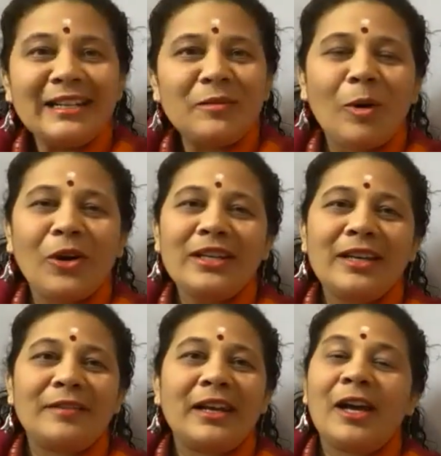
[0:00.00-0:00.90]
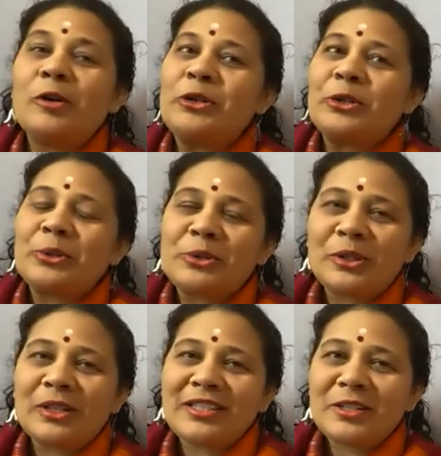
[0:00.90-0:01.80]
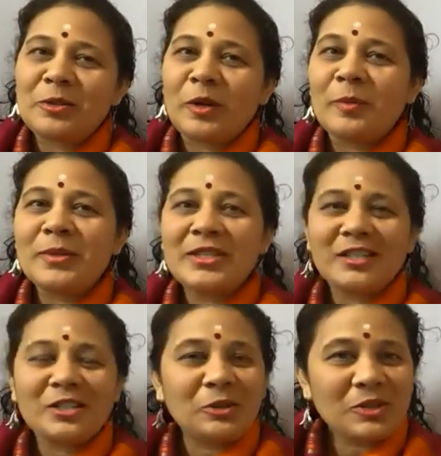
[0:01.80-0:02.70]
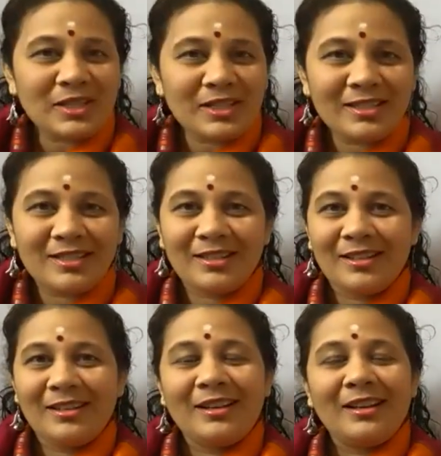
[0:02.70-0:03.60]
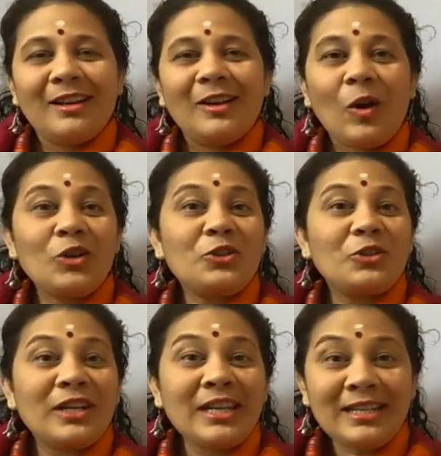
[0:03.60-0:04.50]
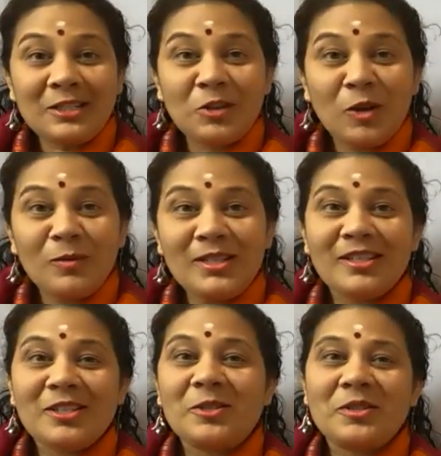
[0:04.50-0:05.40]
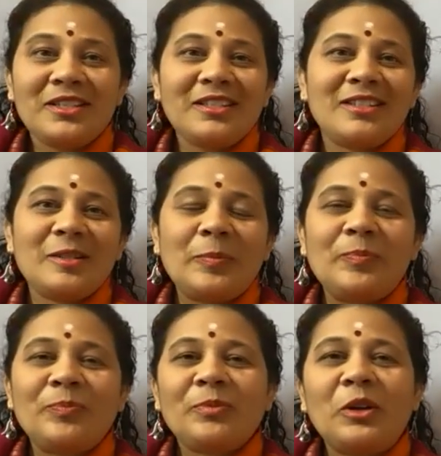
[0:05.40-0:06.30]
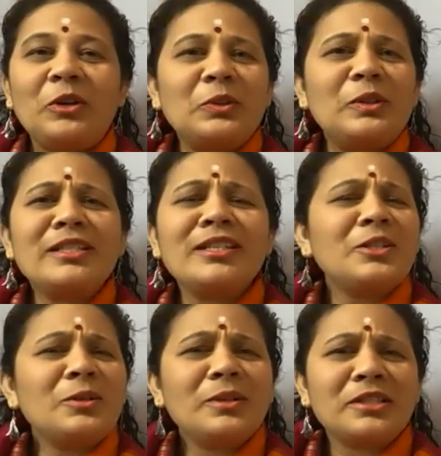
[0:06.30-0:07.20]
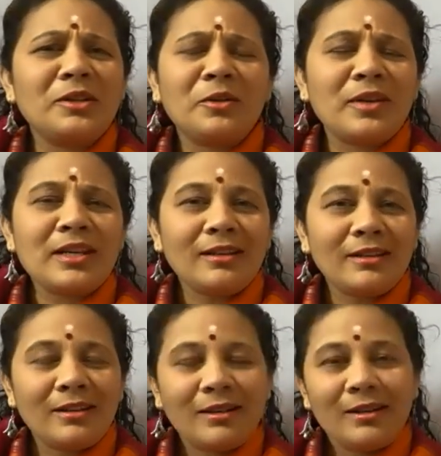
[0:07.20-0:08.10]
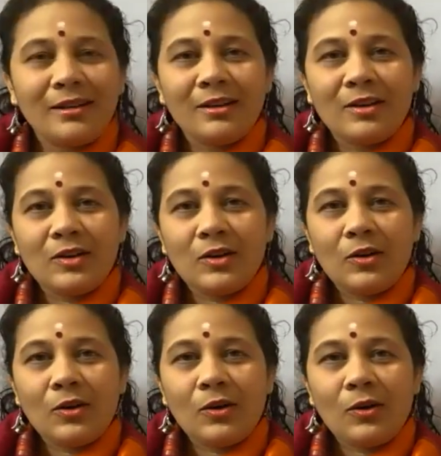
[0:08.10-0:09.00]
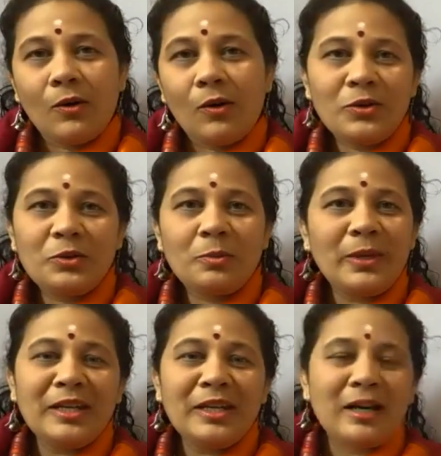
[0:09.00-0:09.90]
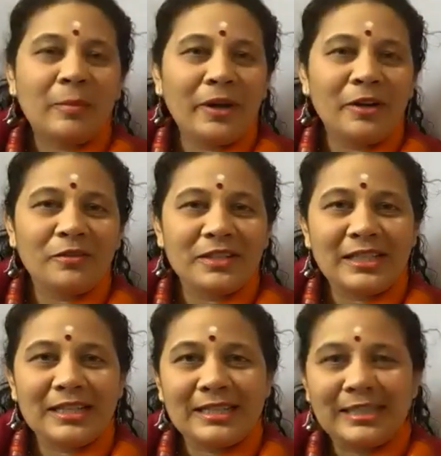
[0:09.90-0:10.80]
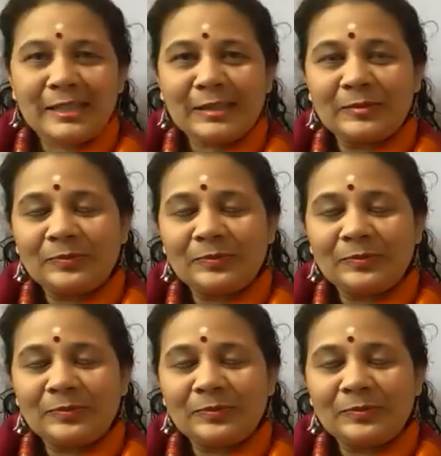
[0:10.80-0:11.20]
and body have allowed you to listen to Swami's discourses, or to read Swami's discourses, or to listen to his glory, or to be a part of a Satsang,